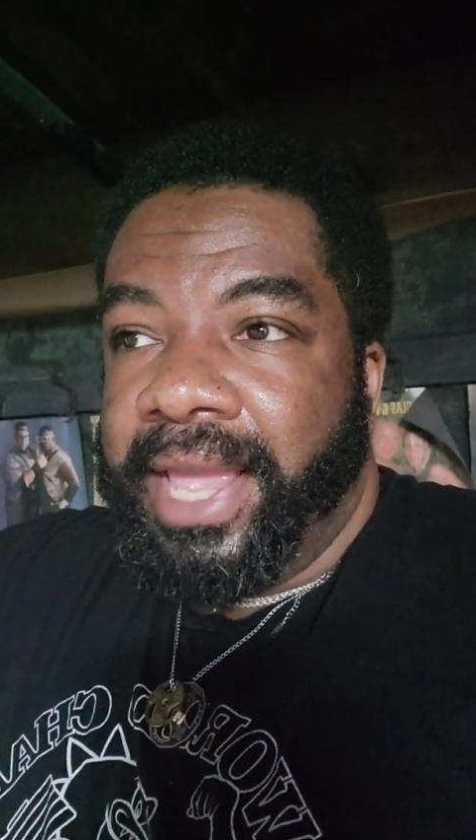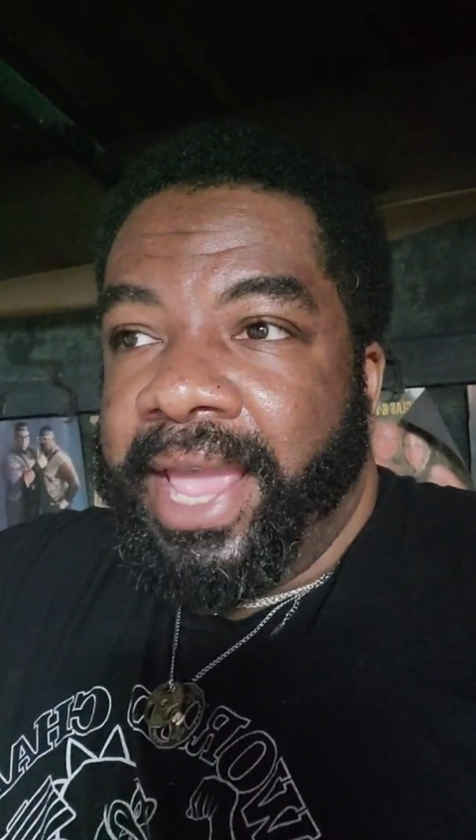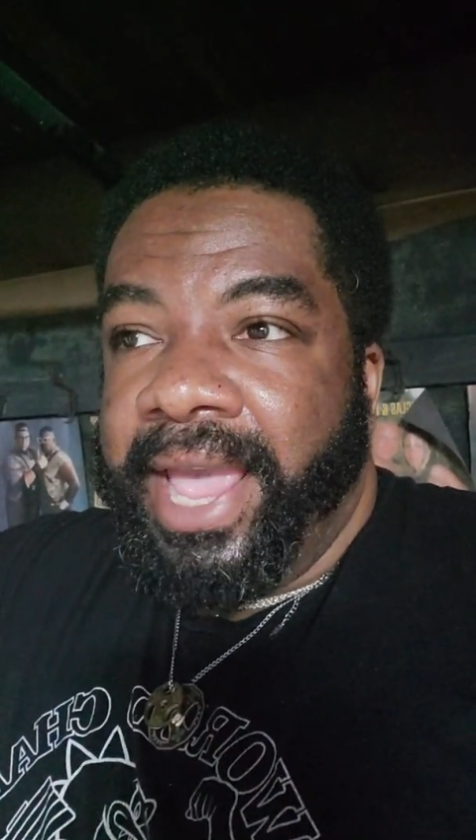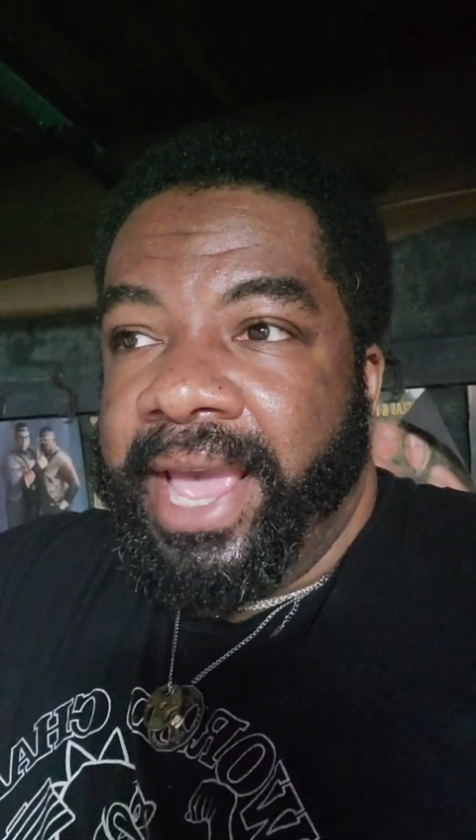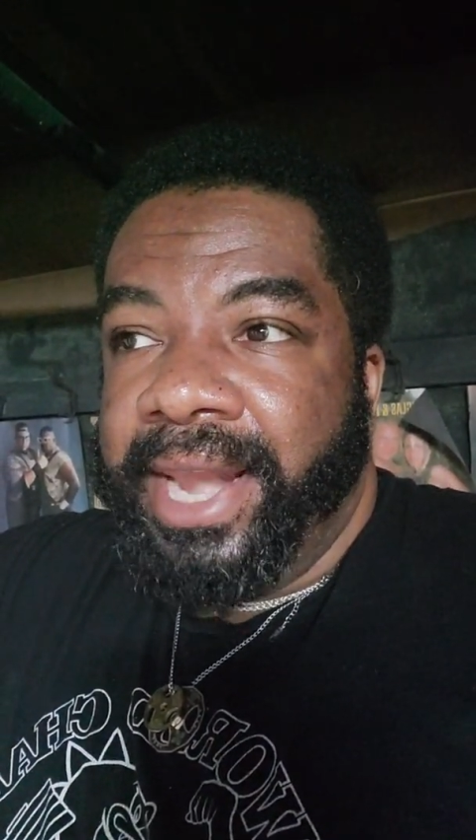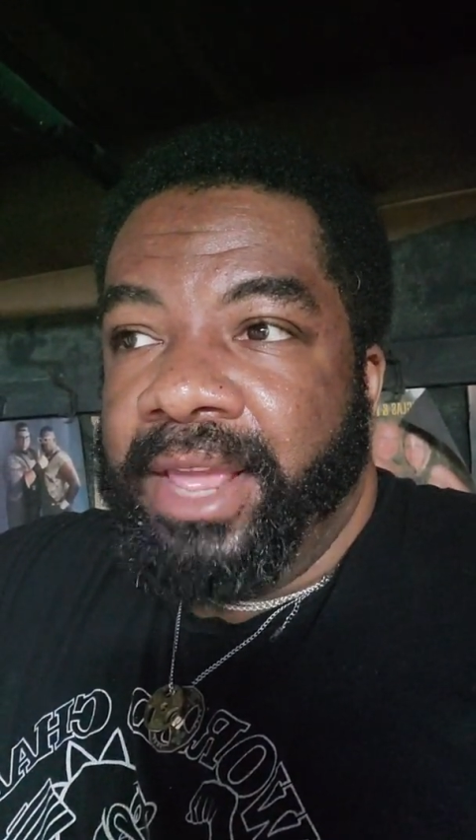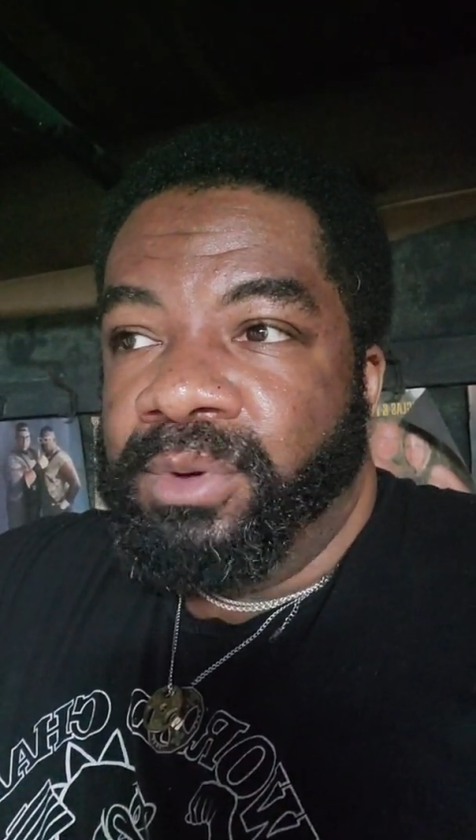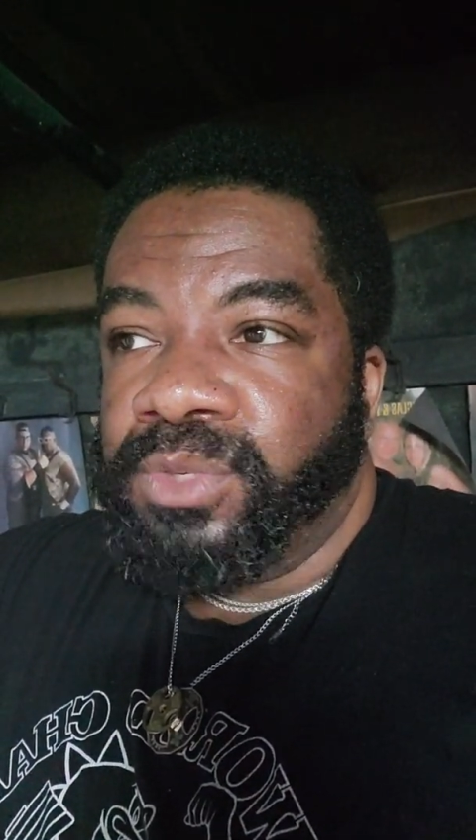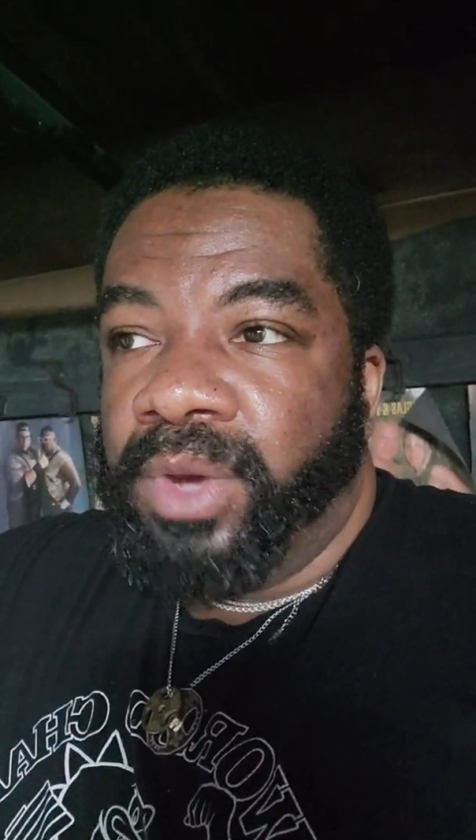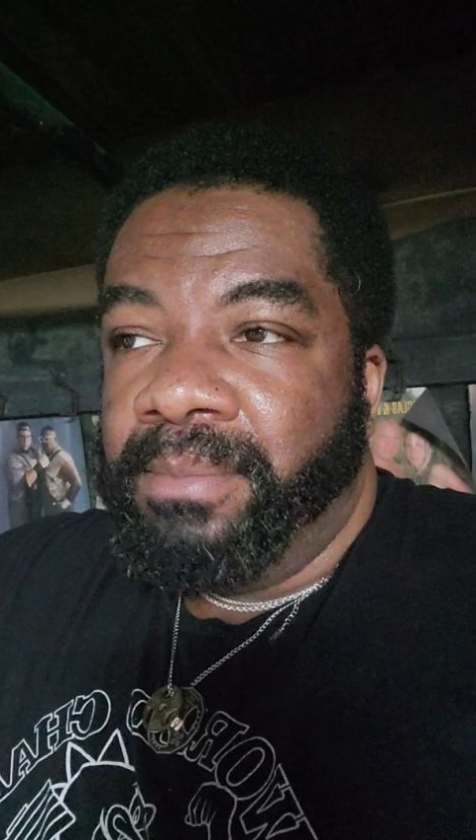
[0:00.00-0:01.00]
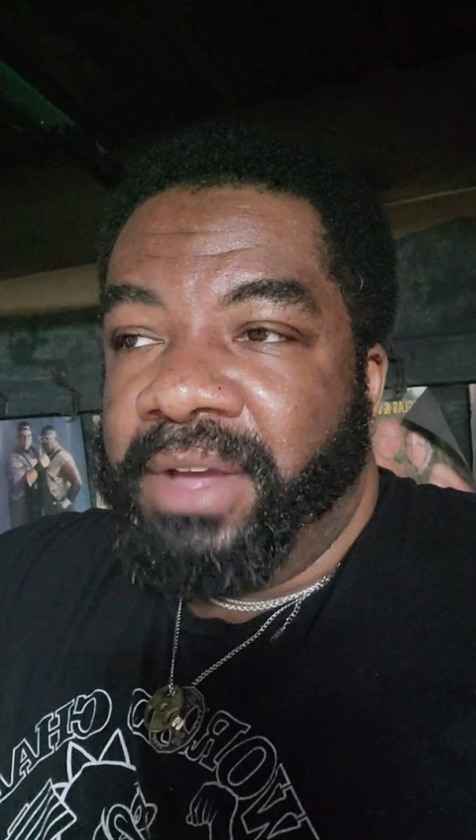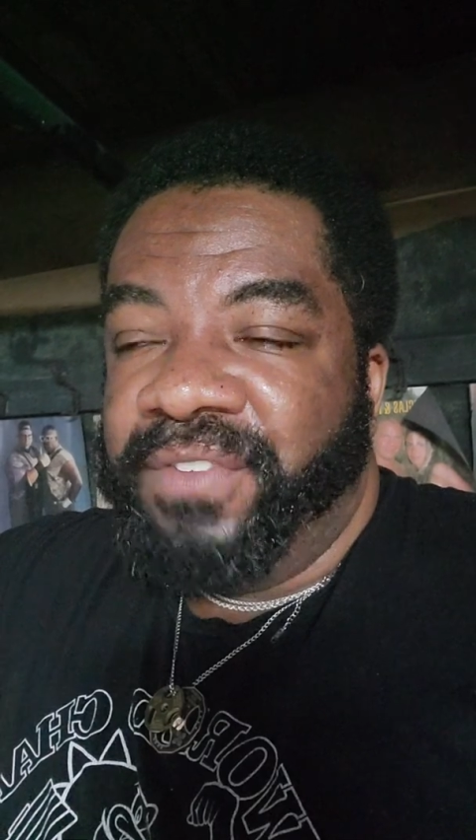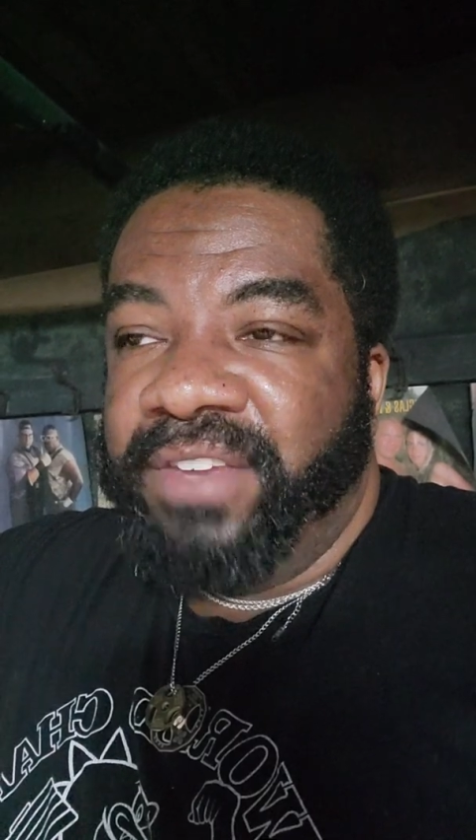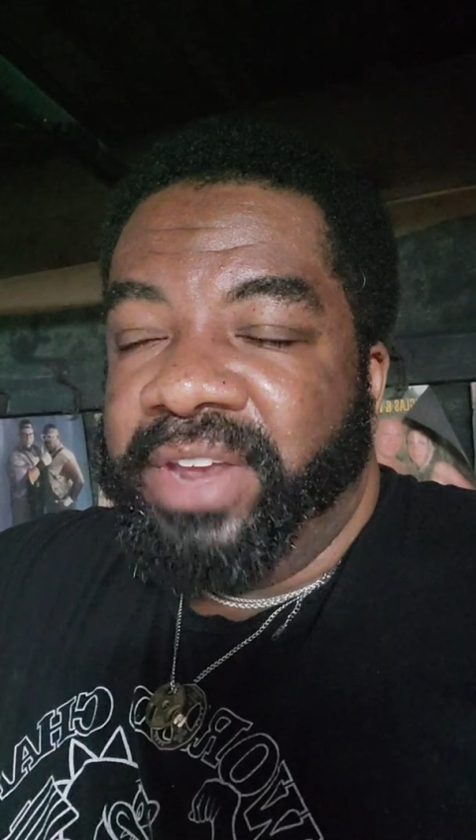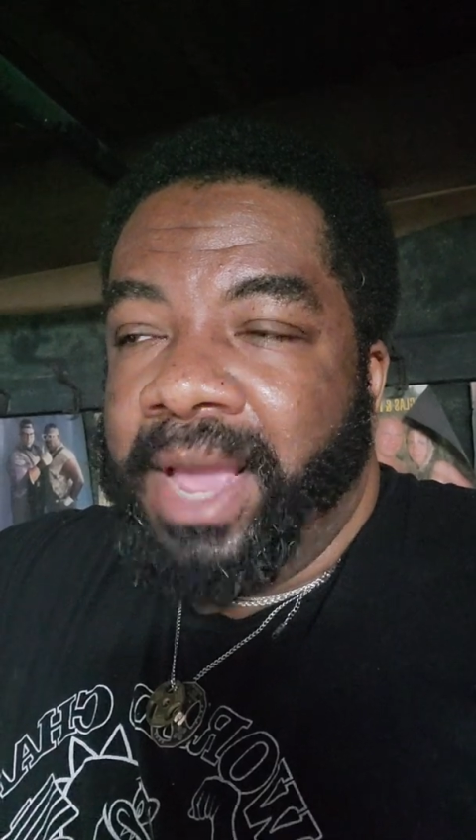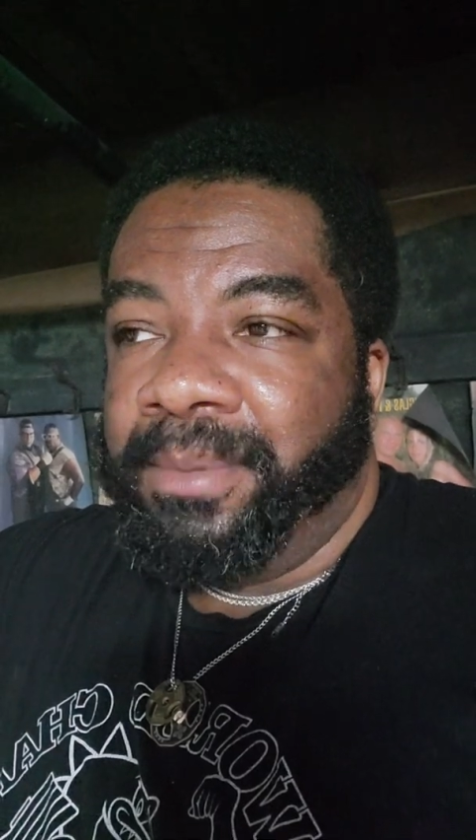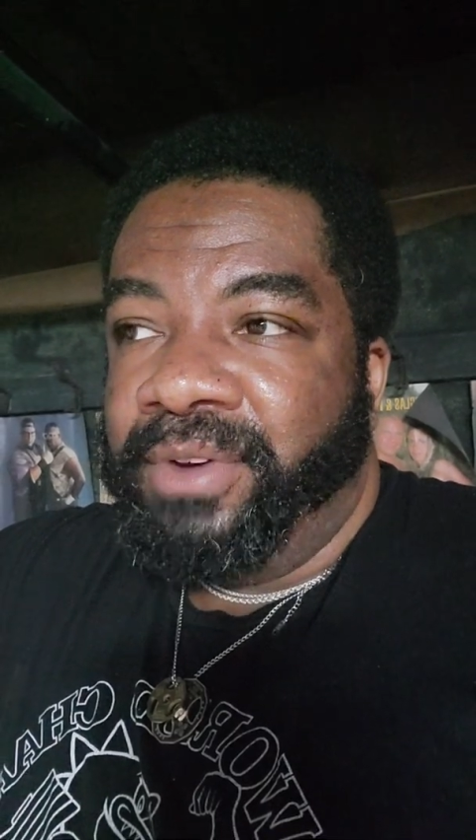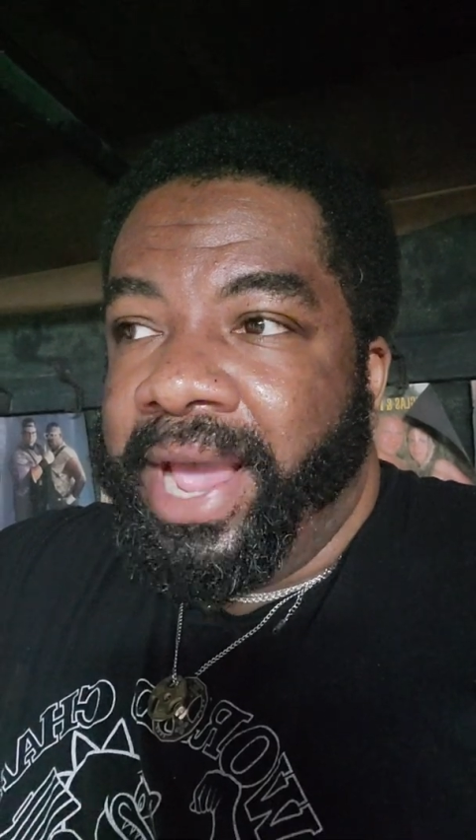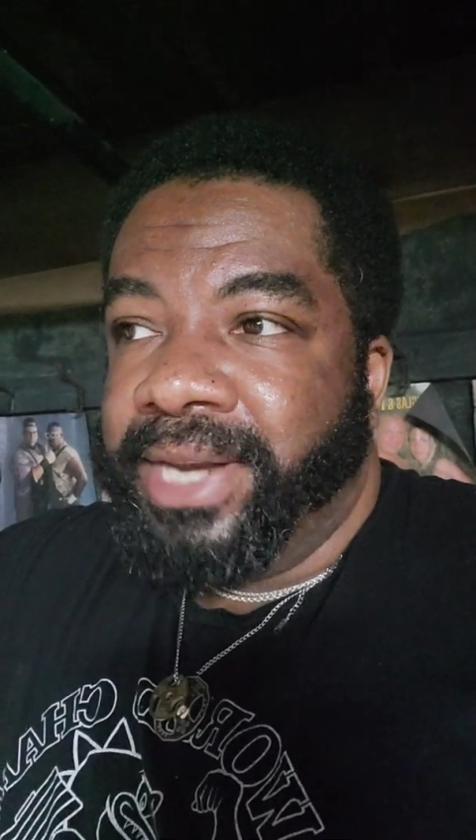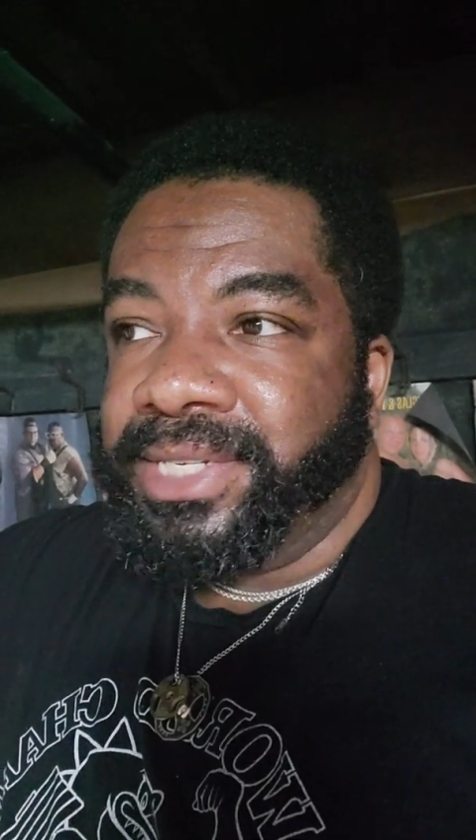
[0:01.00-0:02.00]
and it was one of my favorite
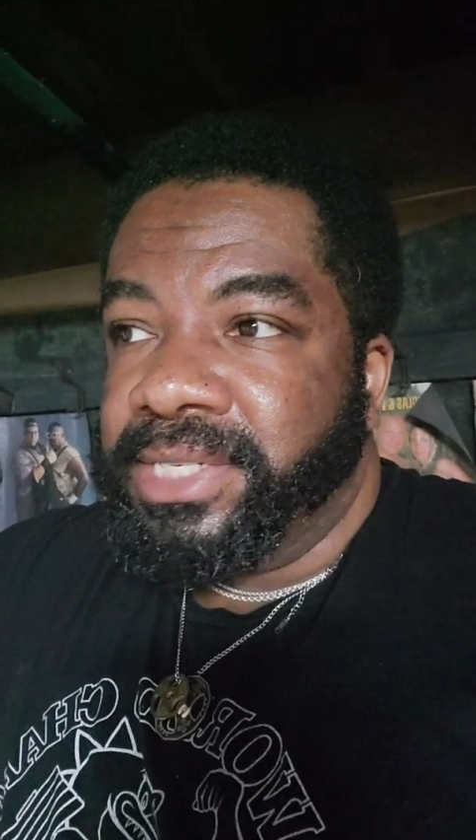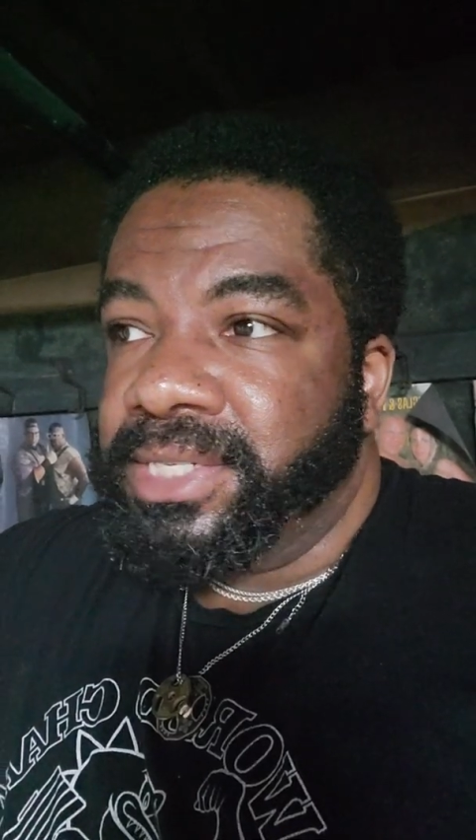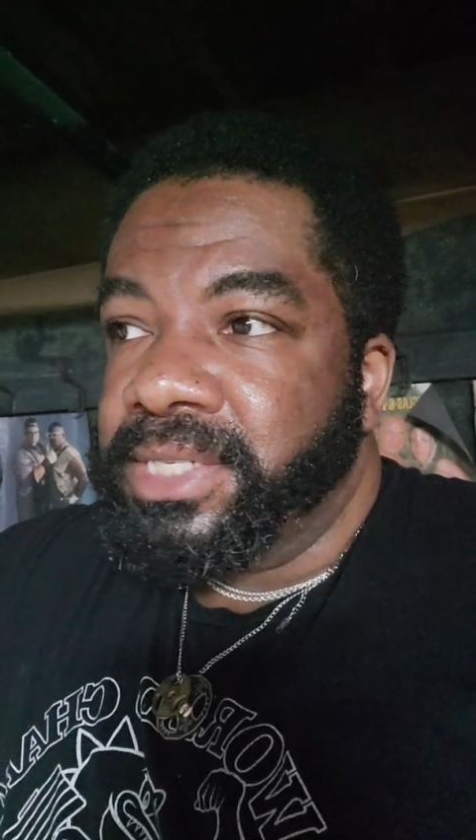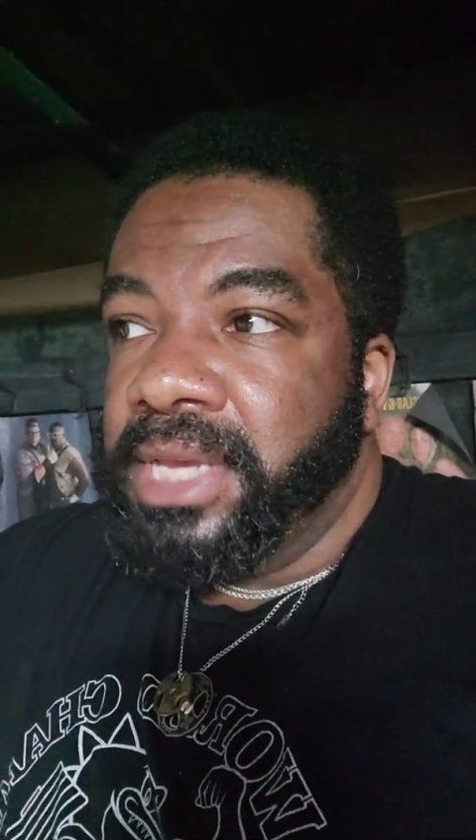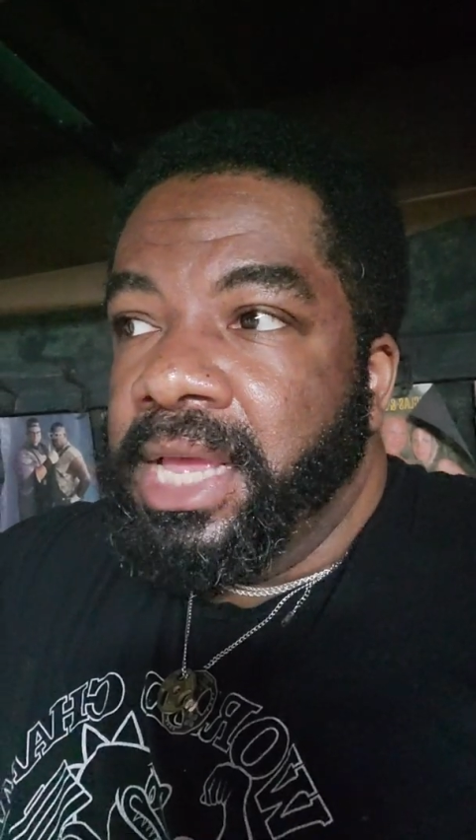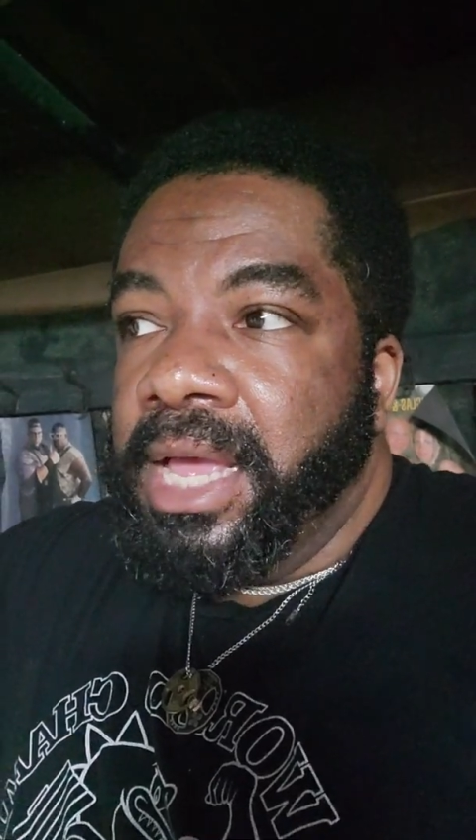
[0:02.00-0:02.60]
apparatuses.